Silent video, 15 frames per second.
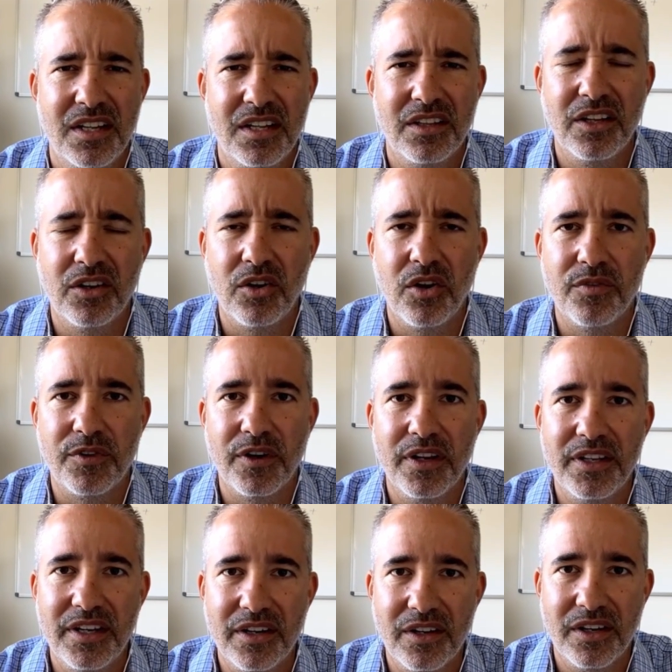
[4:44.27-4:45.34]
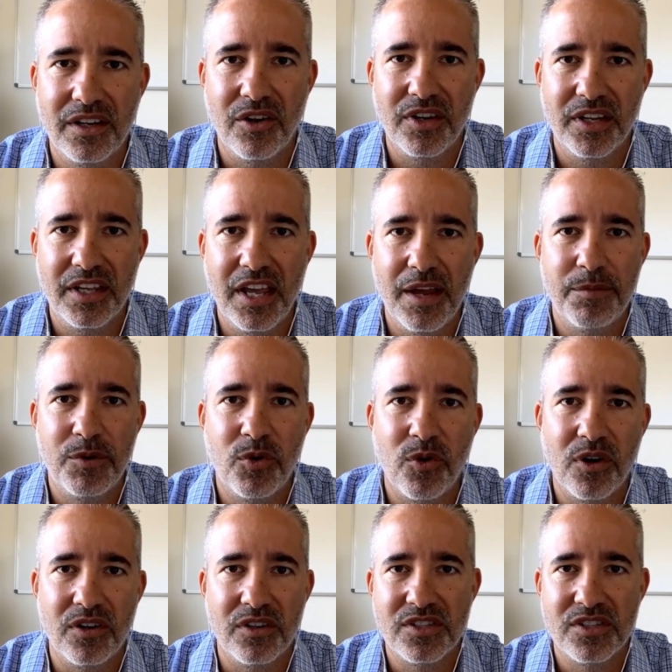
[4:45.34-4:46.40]
a little over a year ago to Cape
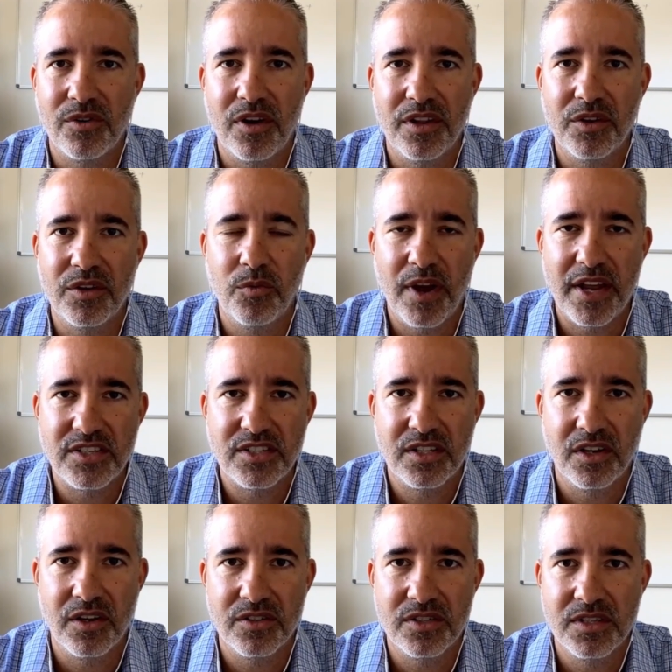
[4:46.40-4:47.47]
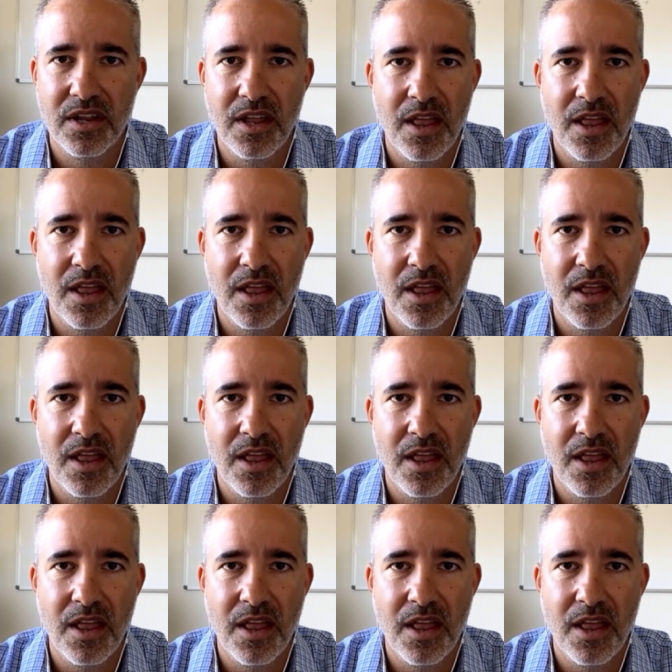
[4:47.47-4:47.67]
Coral, so on the West Coast.